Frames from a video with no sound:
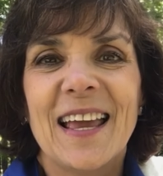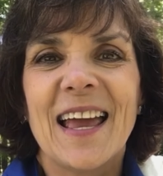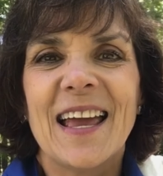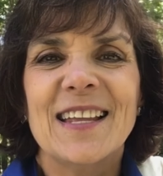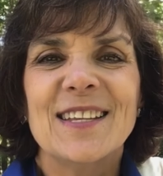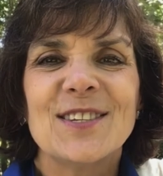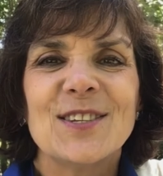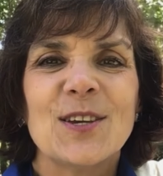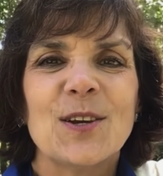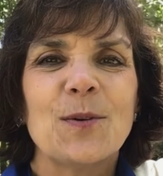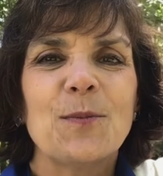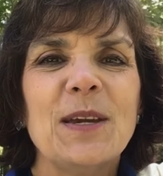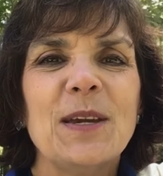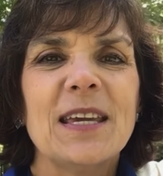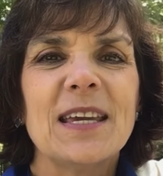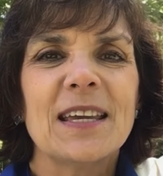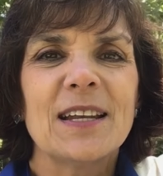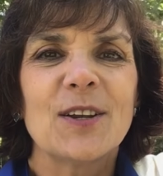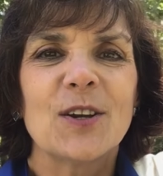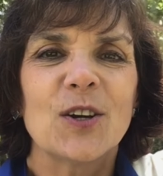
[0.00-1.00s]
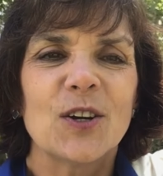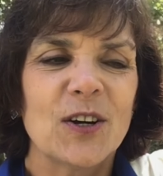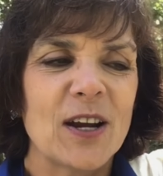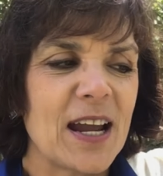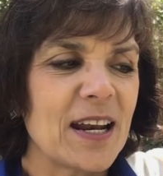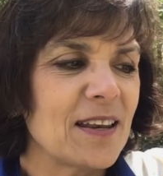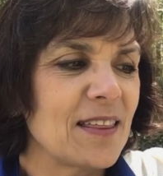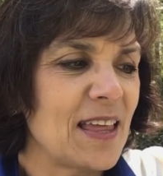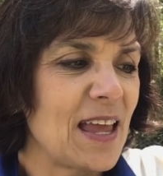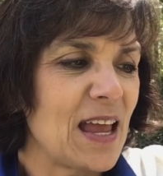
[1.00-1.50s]
And so can
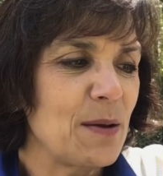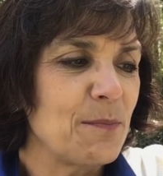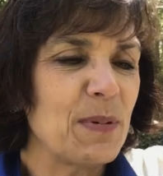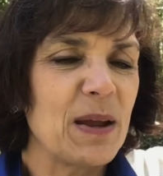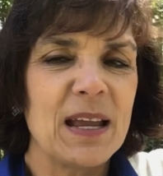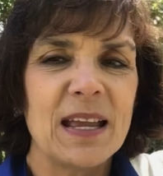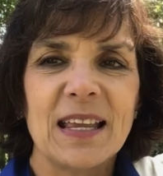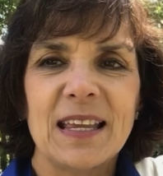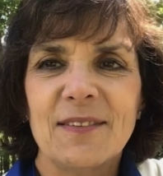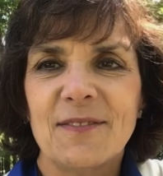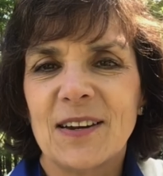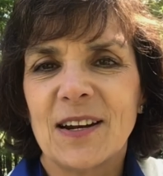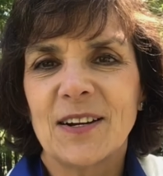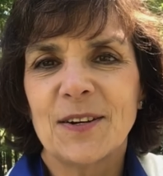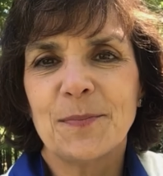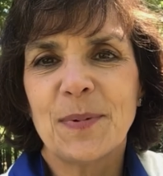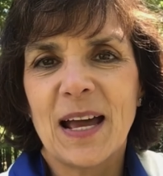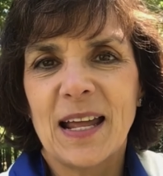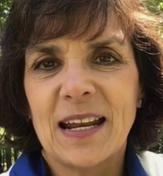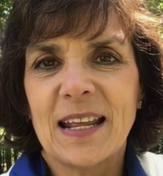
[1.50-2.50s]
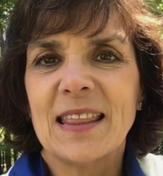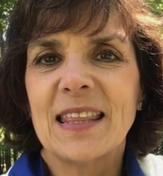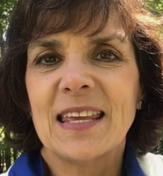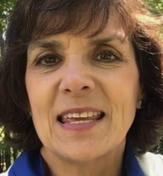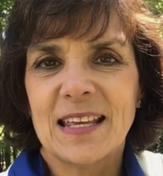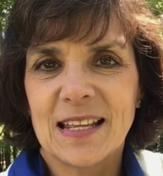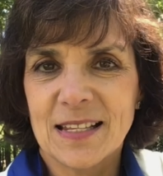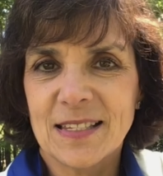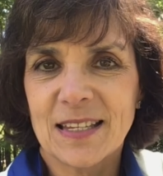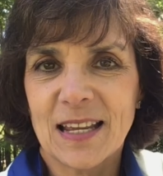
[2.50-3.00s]
correct that by giving our body the
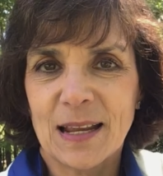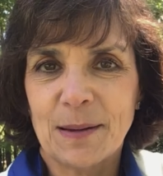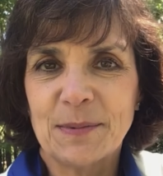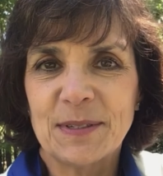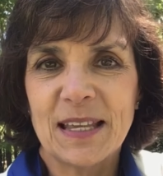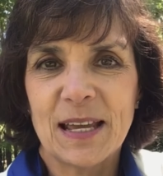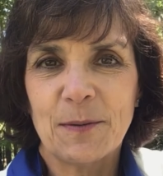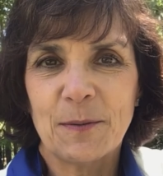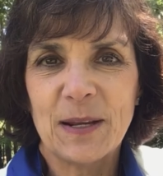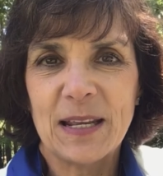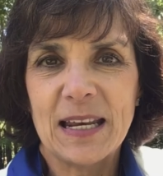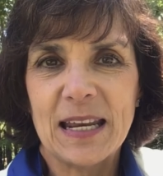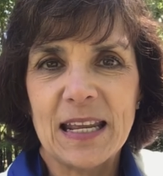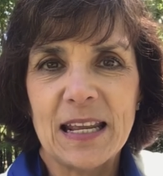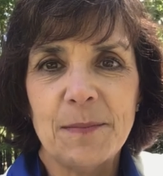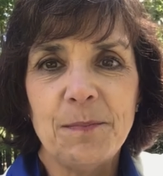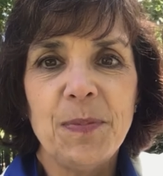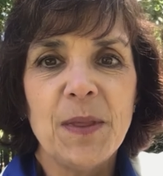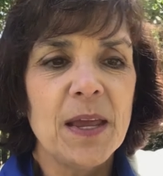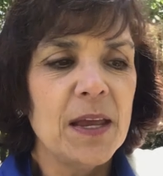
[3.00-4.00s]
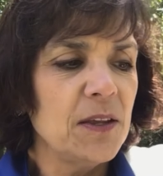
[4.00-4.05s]
enzymes that we need.